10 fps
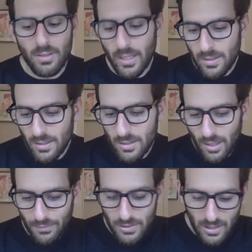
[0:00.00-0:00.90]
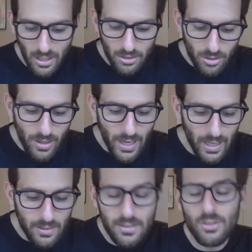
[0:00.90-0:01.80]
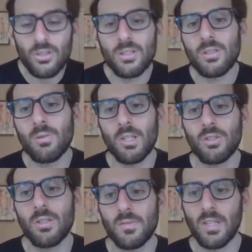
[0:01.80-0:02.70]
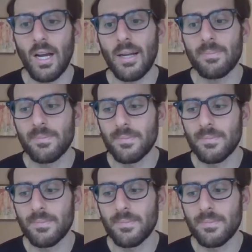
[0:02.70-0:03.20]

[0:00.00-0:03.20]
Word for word: Like, this stuff is in your hands. It's just a question of time.